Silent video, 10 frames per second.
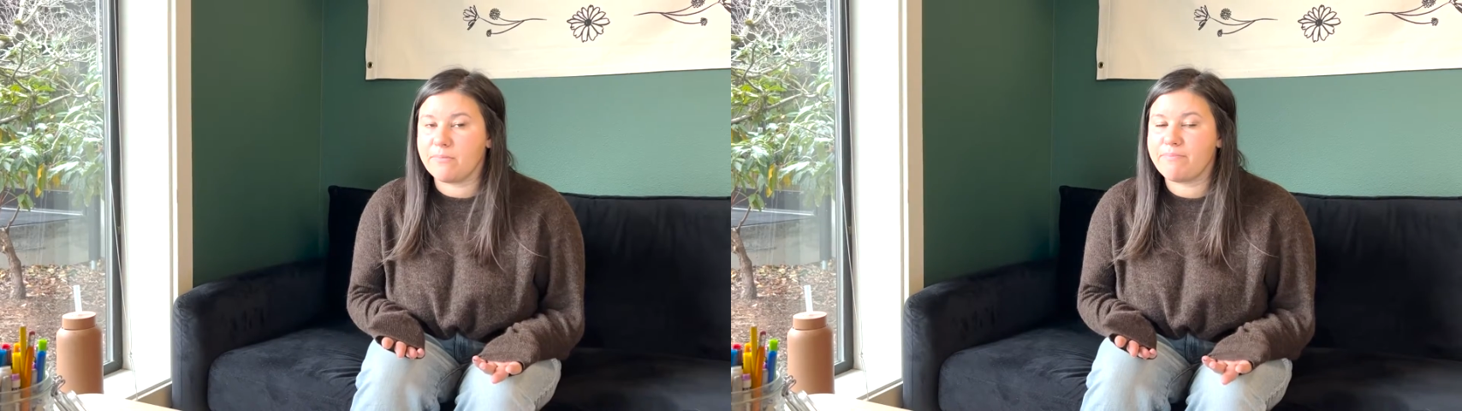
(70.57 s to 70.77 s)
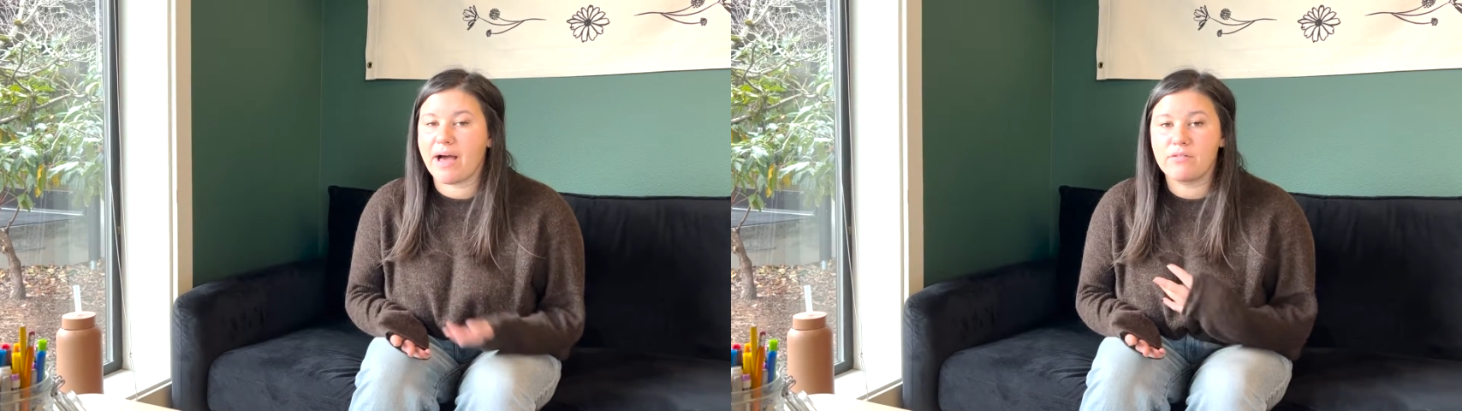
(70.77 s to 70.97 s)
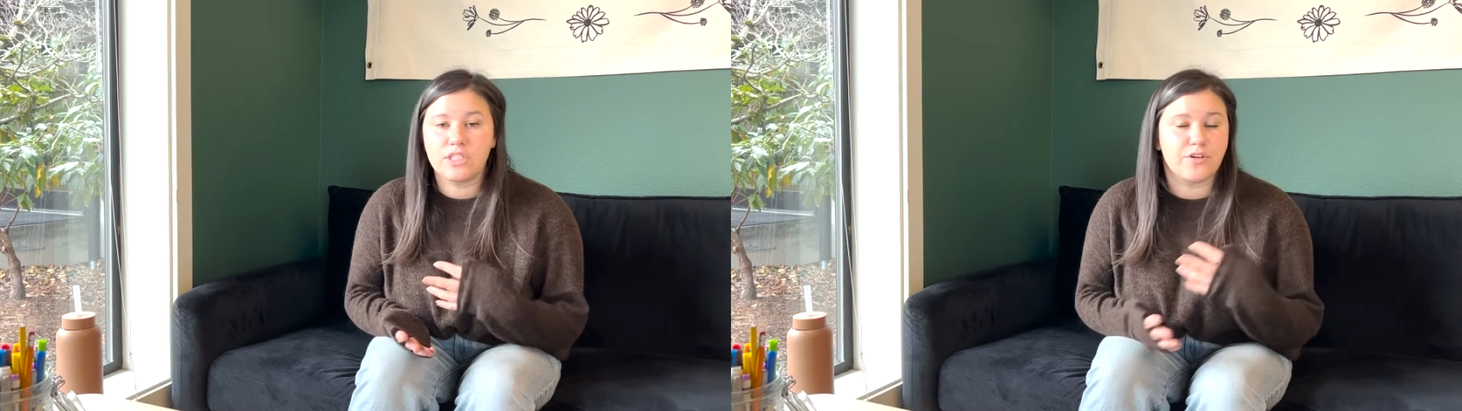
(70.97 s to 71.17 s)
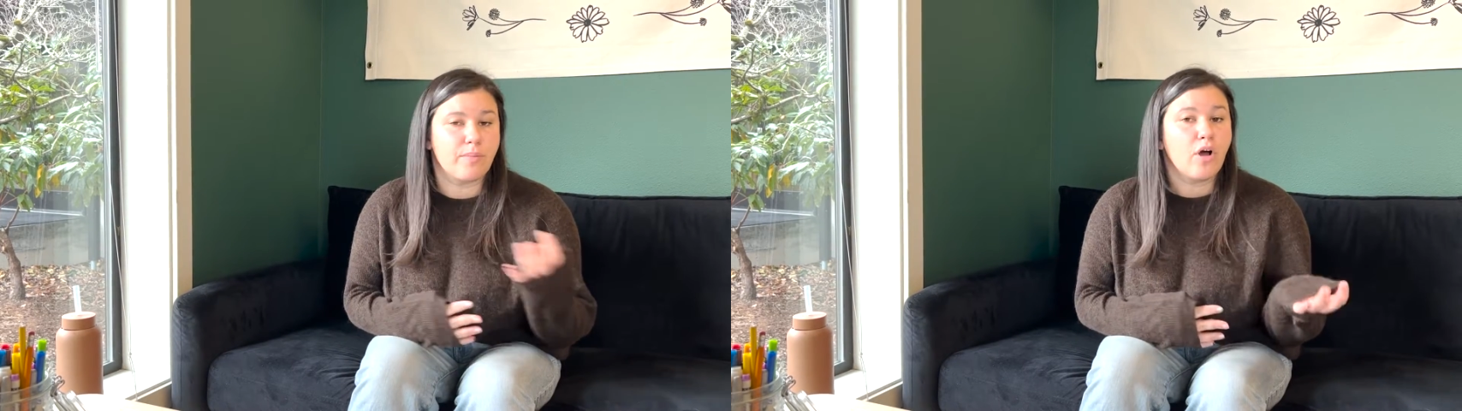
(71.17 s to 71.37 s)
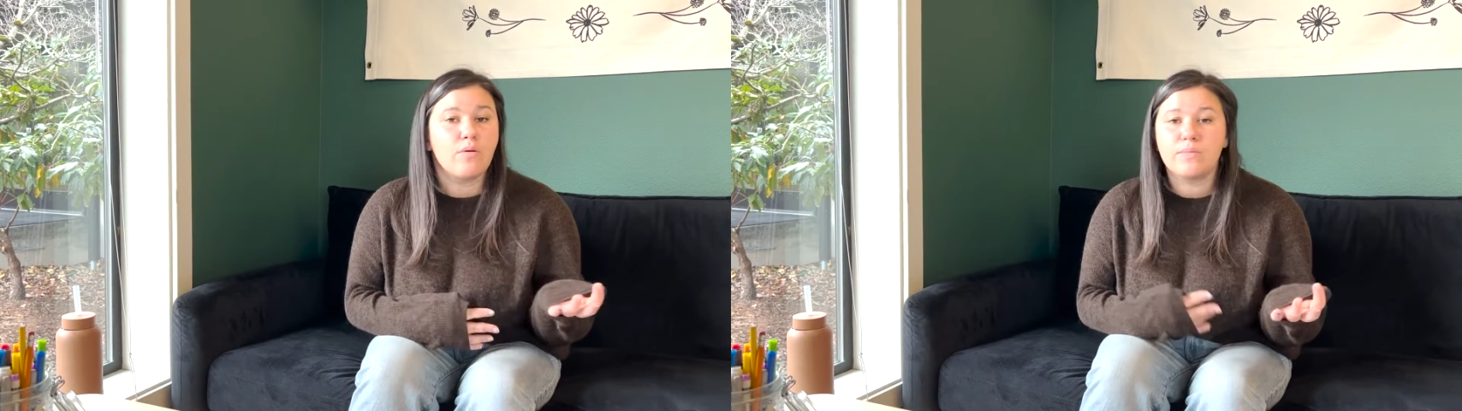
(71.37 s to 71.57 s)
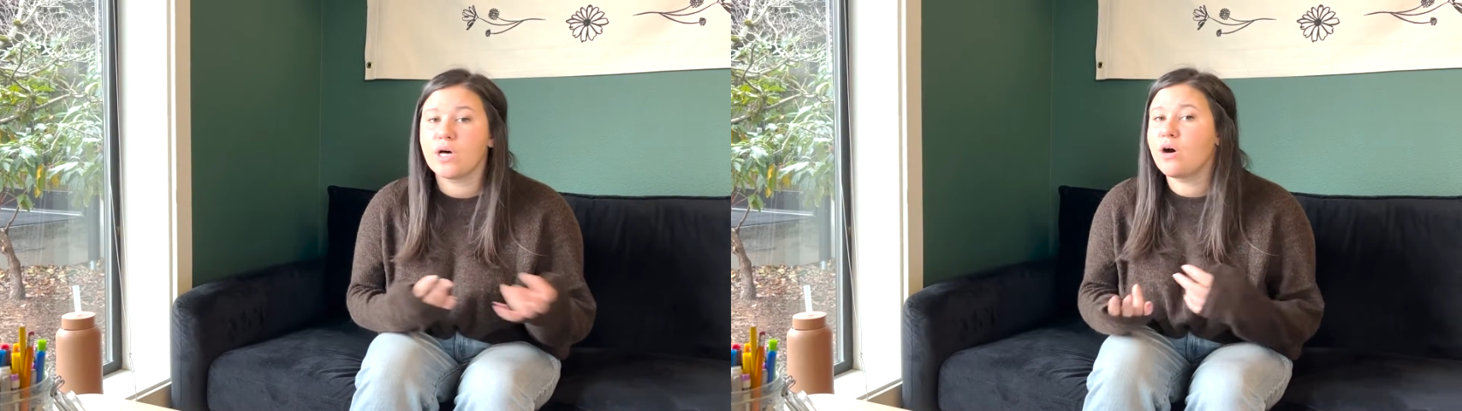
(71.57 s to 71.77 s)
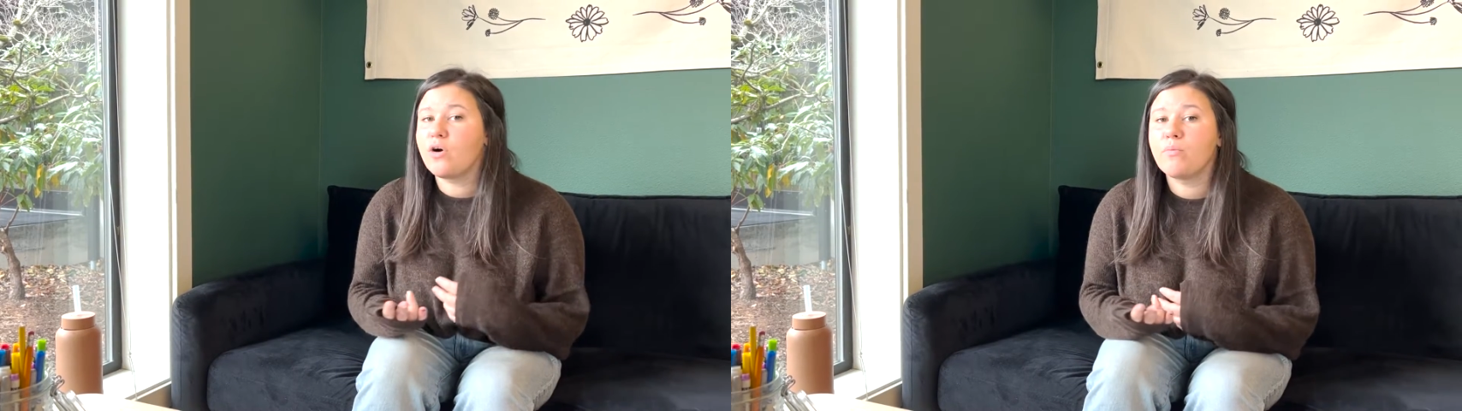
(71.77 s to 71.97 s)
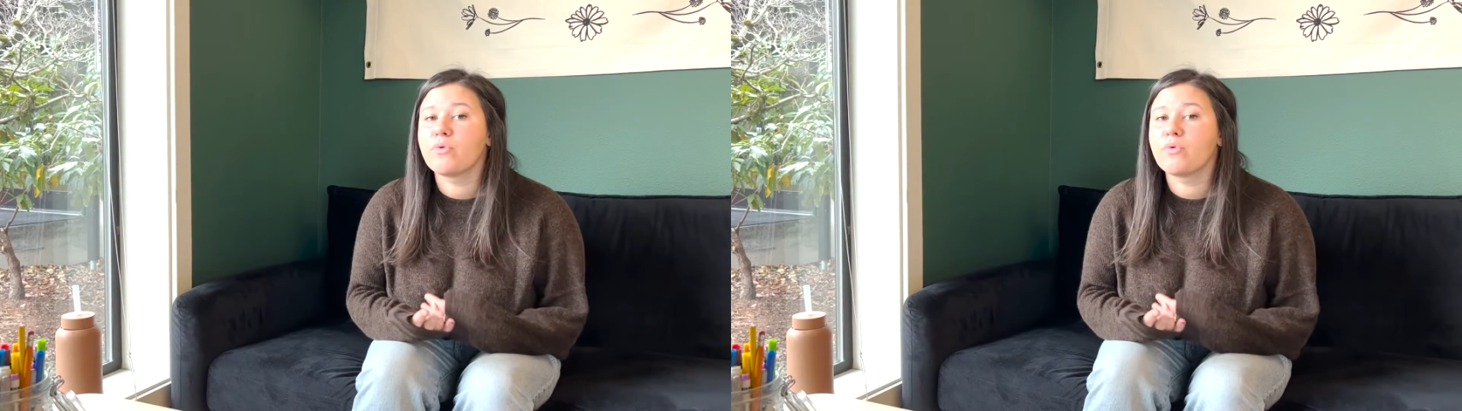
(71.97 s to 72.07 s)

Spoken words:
bounced from home to home,